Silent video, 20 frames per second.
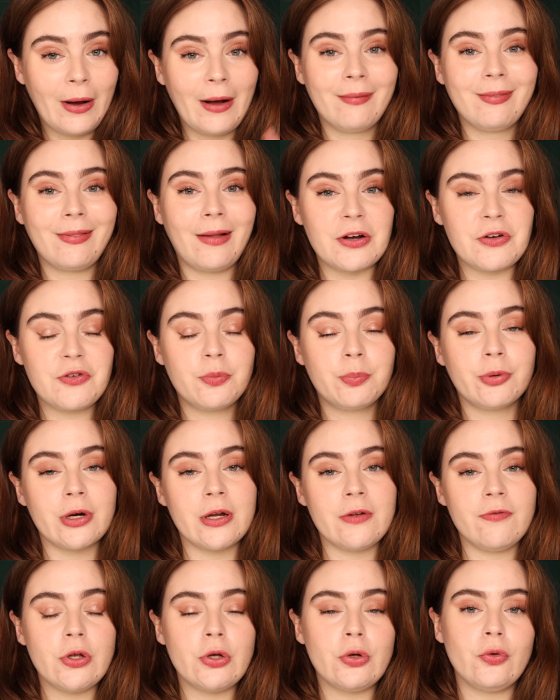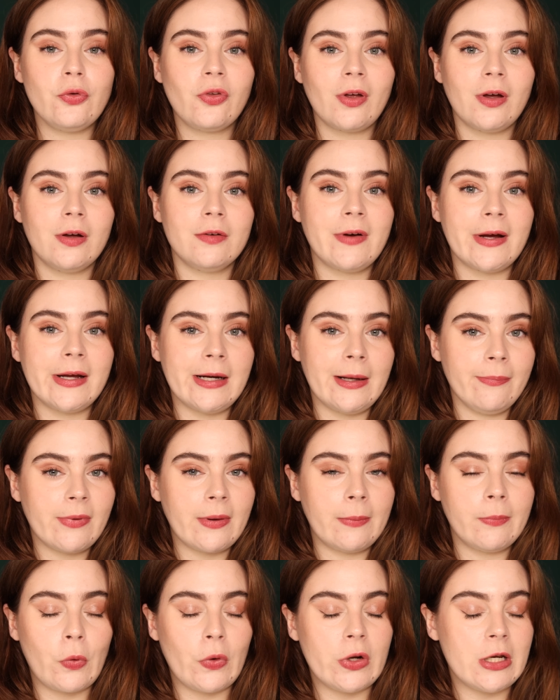a lot of previews of items
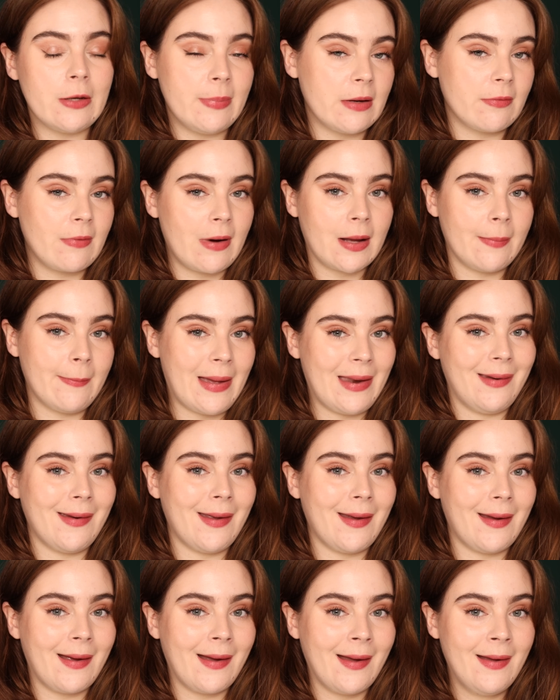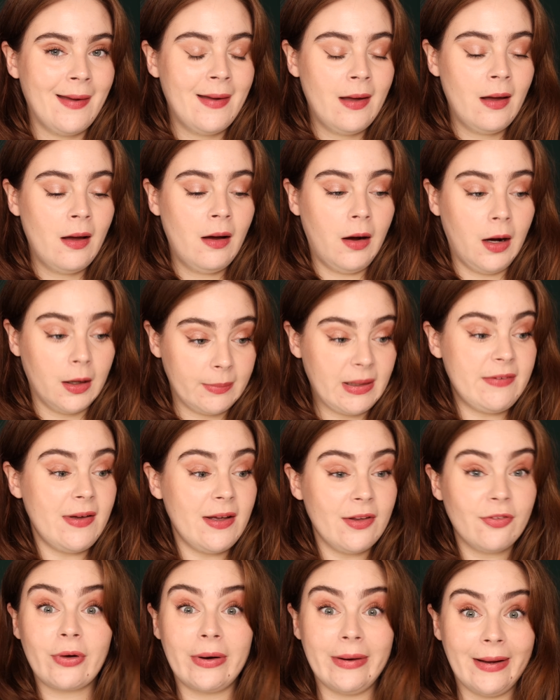I'm going to be recommending on my
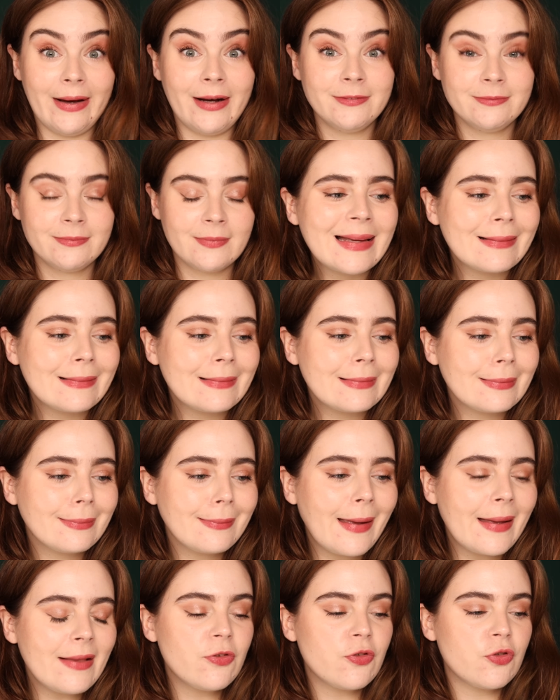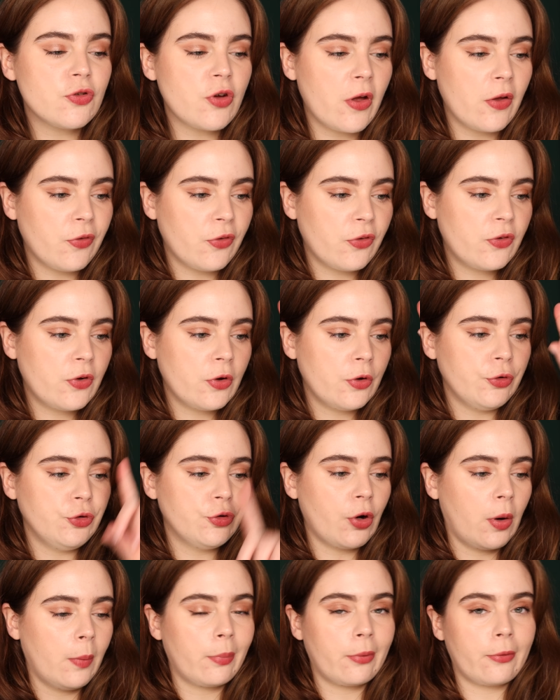face right now. Let's just
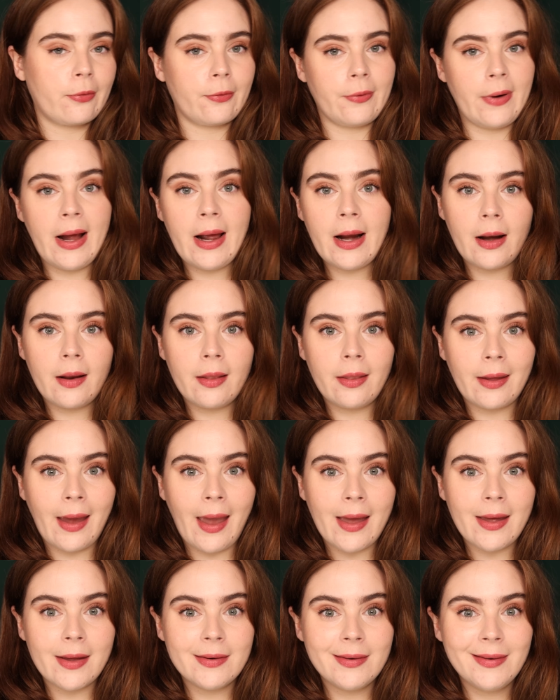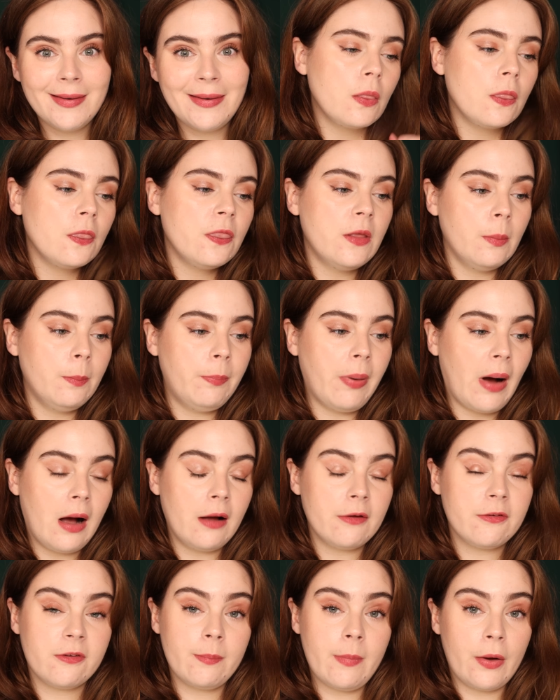jump right out of the gate. The
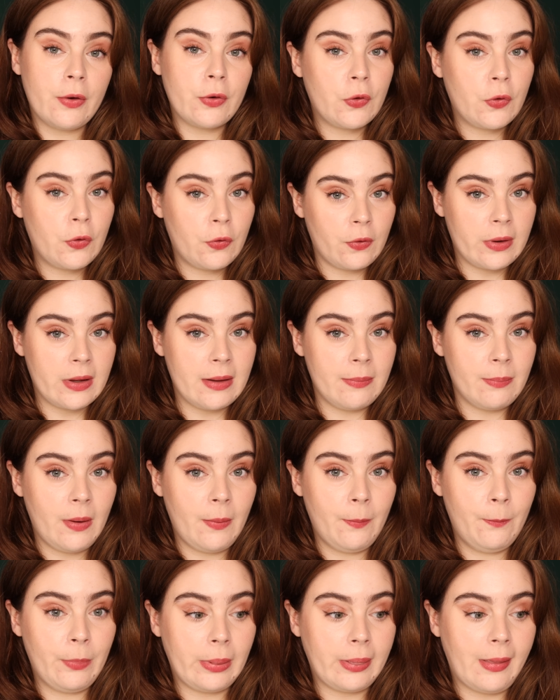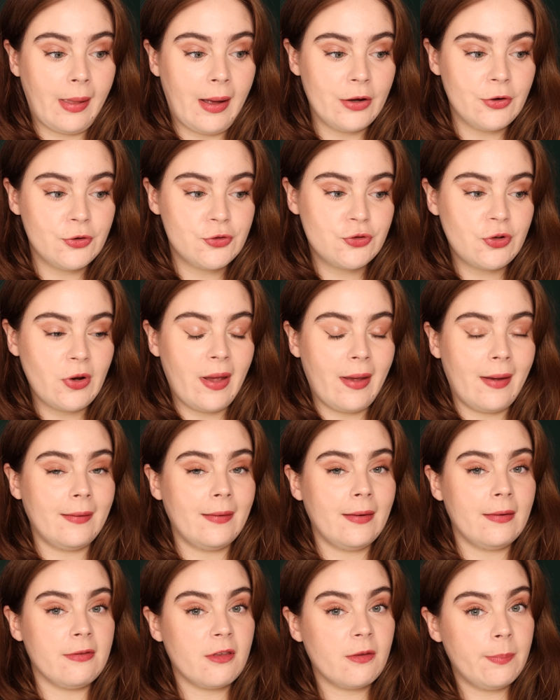Basma Cream Blush,
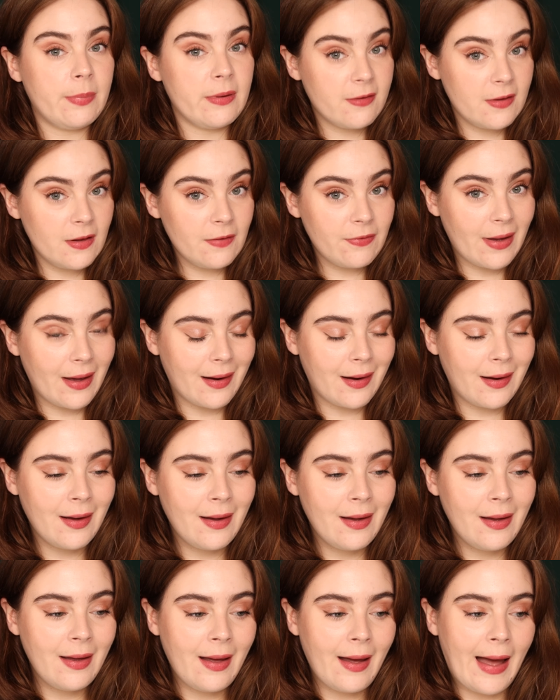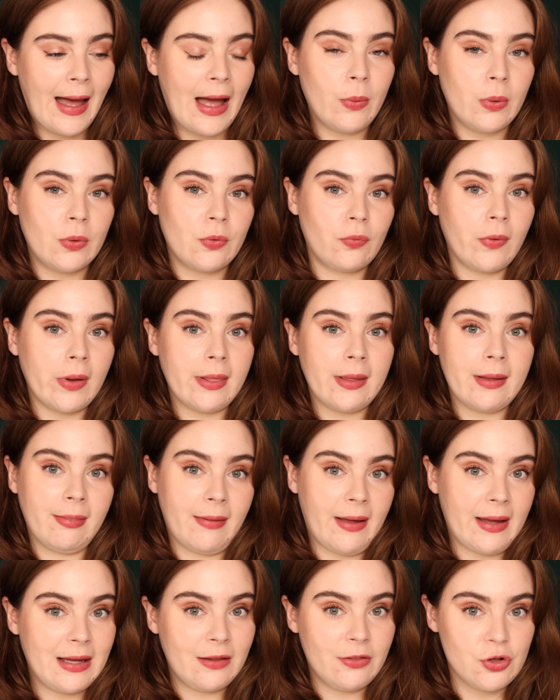and in specific, I would really
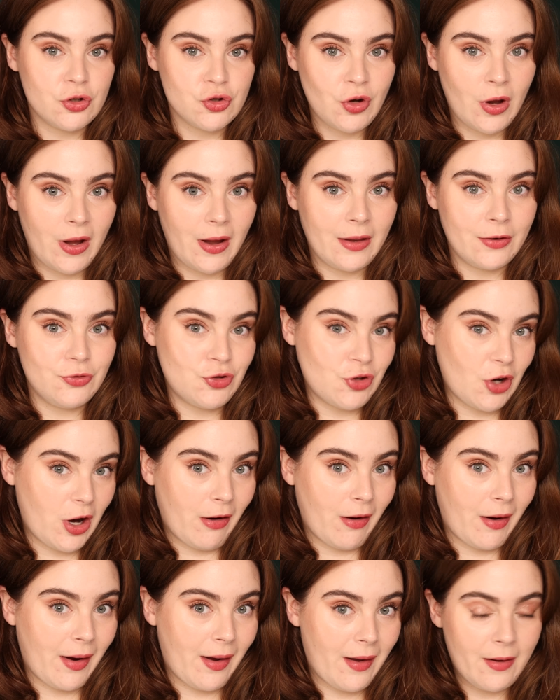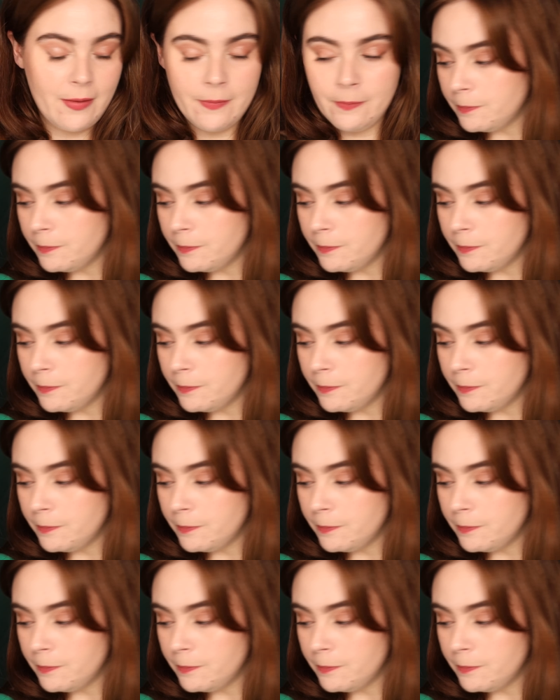like the shade Cherry.